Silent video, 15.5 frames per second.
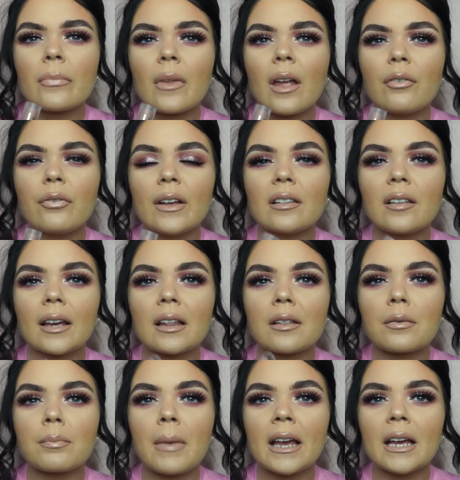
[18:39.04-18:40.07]
it feels like
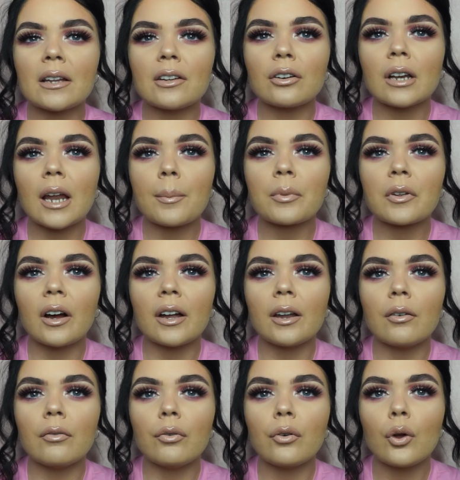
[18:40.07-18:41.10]
it's making your lips kind
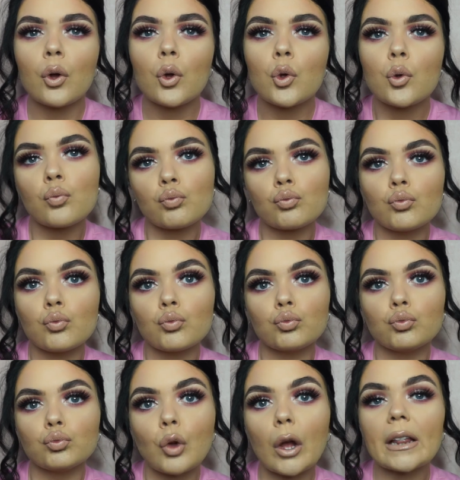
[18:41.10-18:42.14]
of
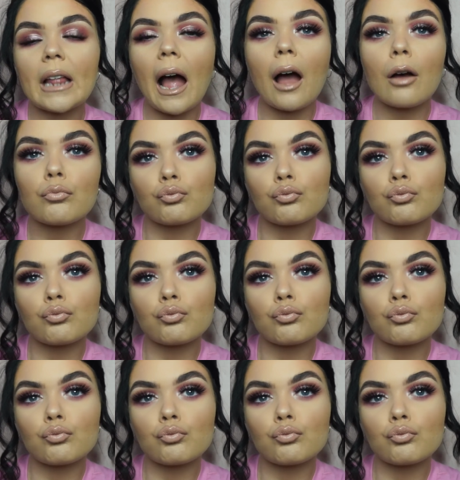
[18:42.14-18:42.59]
like that.